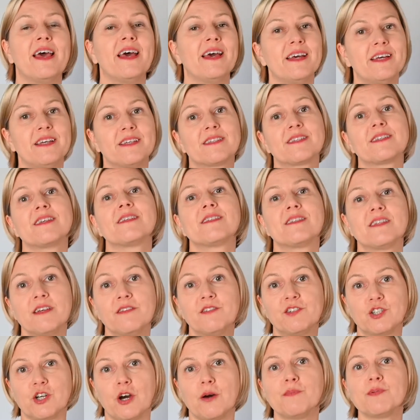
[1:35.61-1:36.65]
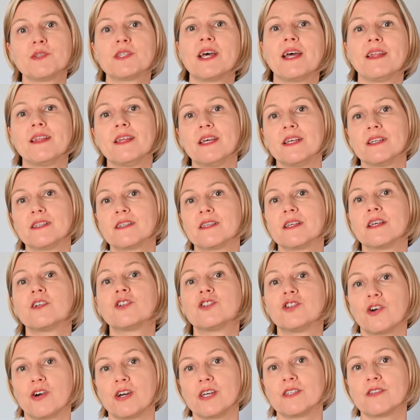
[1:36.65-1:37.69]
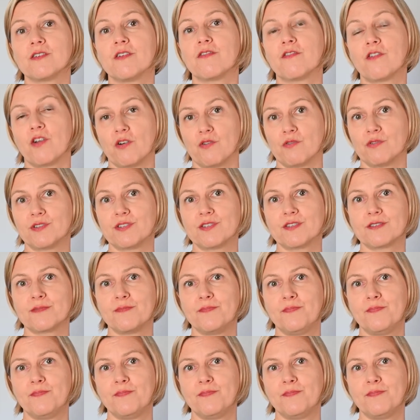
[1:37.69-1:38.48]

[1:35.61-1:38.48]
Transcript: is Steve Jobs and his choice of clothes.